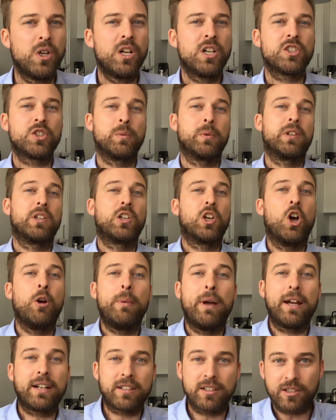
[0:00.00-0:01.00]
so we can go
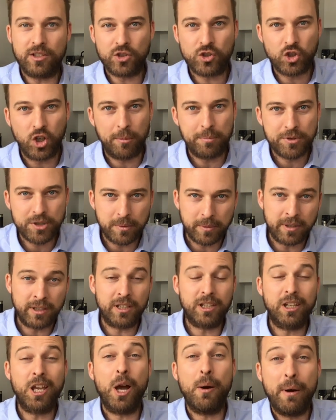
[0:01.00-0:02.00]
back to the shop, so we can
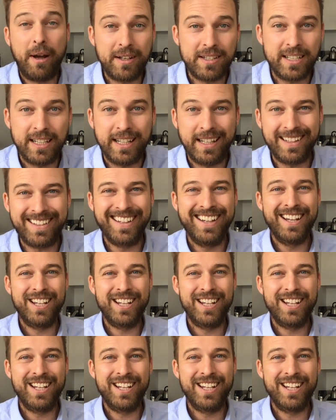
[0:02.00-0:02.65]
go out to eat,